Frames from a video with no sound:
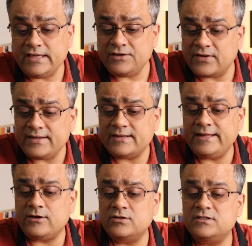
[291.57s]
If I
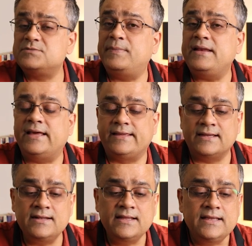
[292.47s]
click on this pen
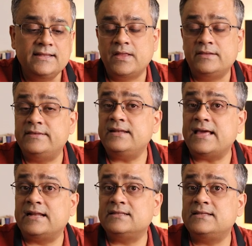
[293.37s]
icon, then
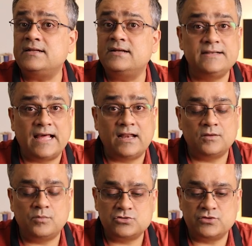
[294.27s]
another
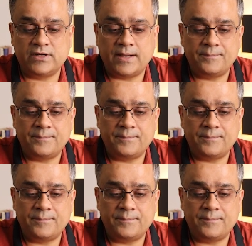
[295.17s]
dialog box will come.